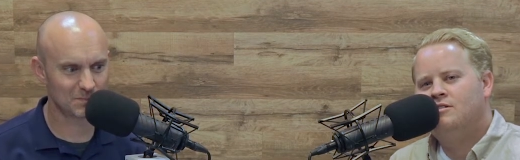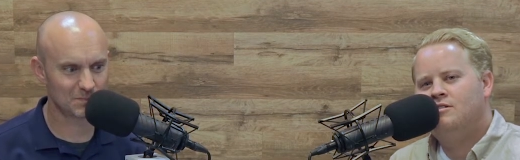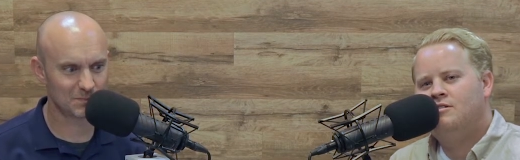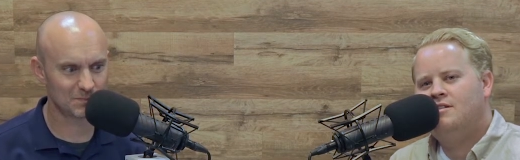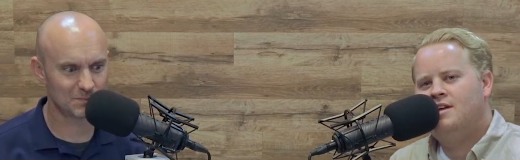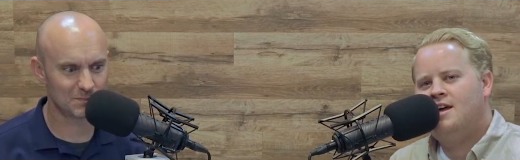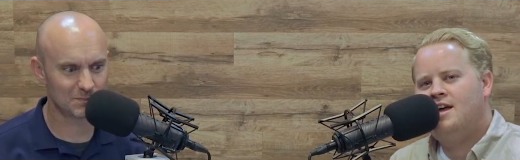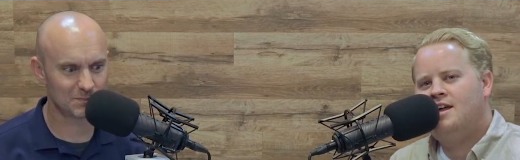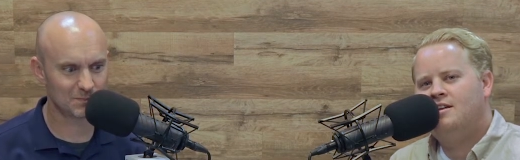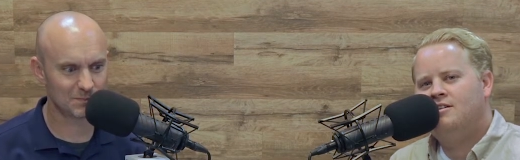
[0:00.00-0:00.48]

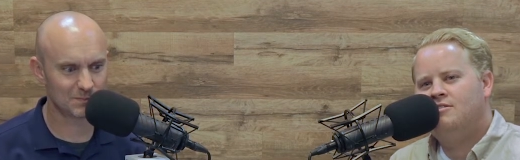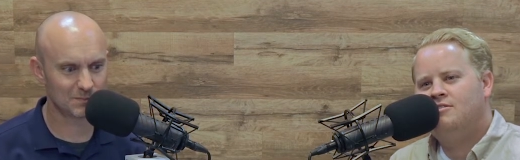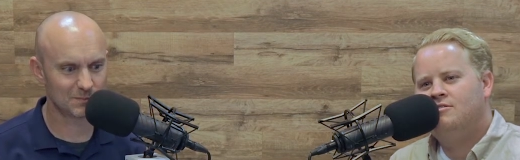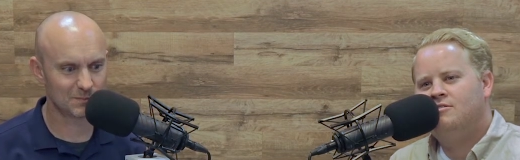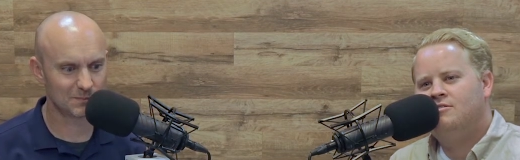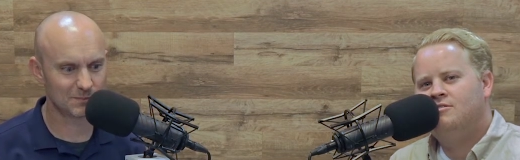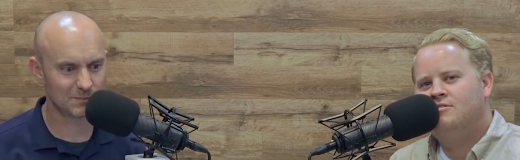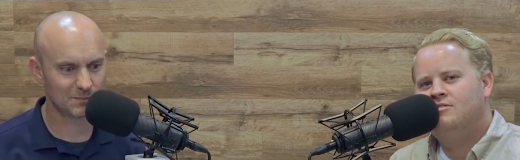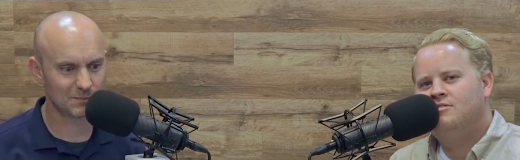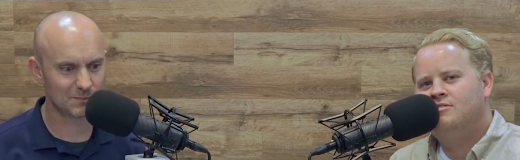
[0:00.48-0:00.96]
Speaker 1: Then
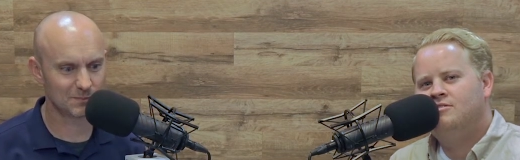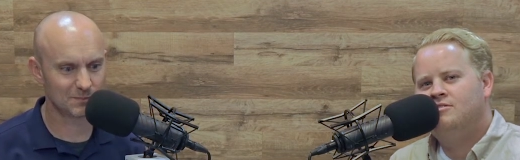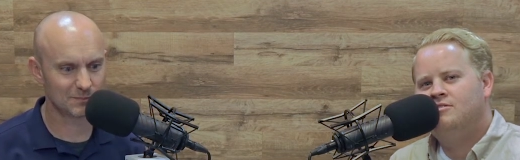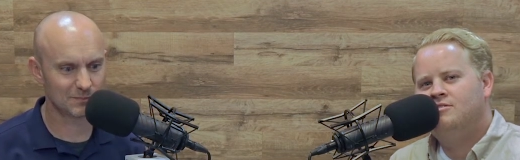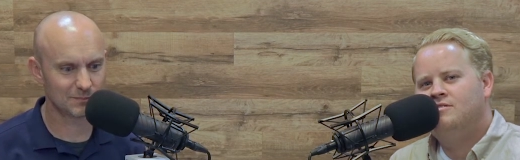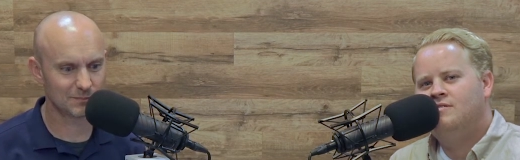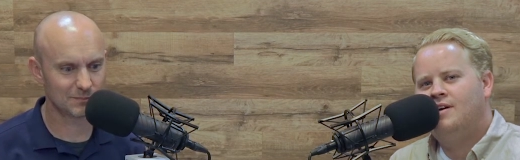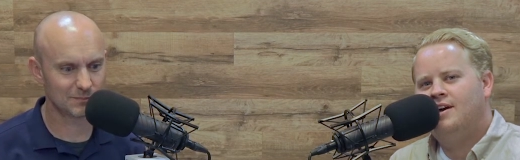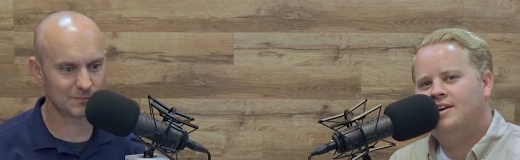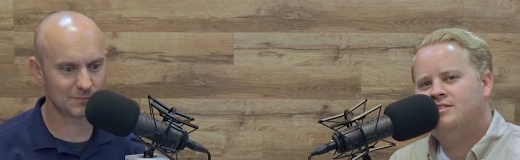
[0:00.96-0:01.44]

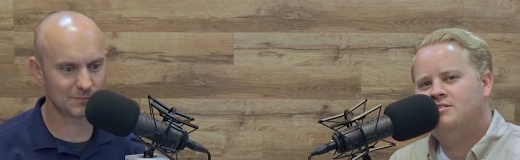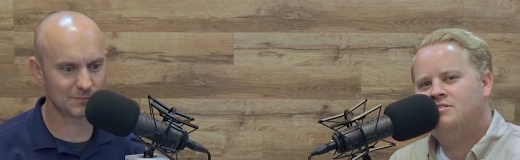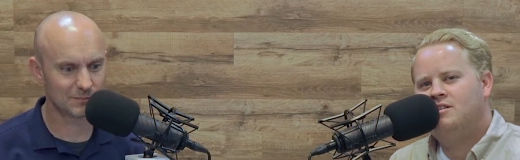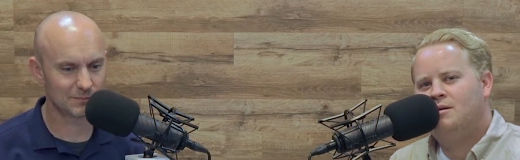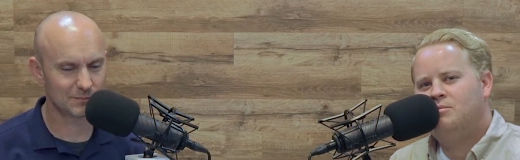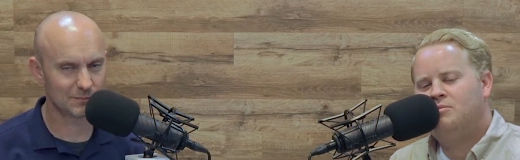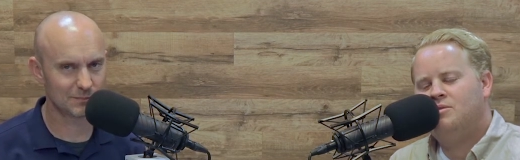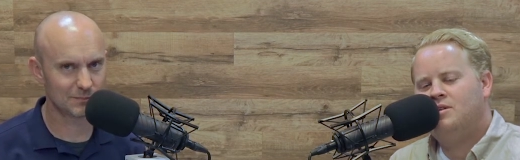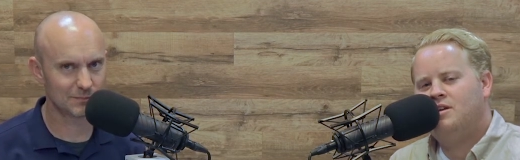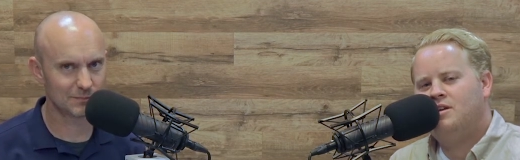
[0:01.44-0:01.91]
I
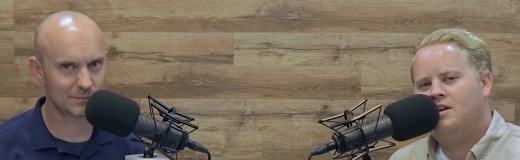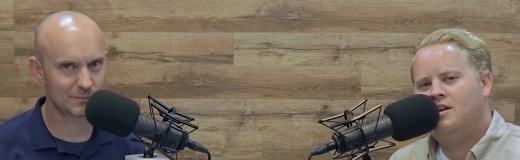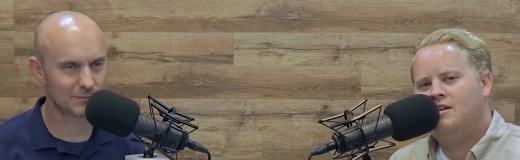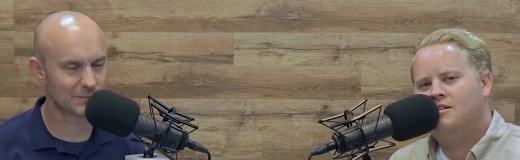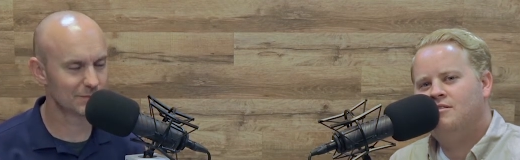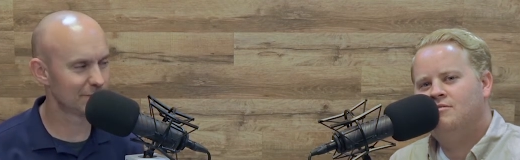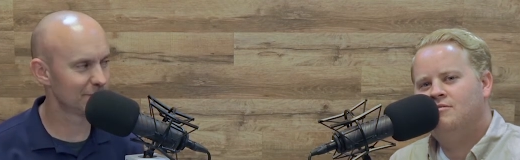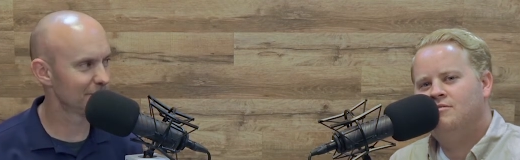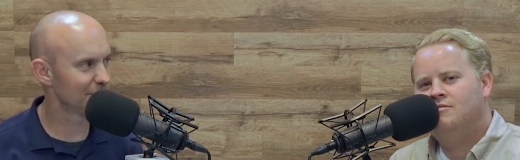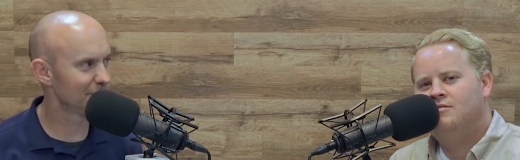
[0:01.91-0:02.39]
stop
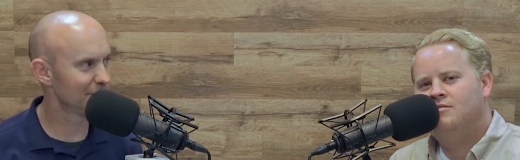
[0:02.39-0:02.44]
thinking.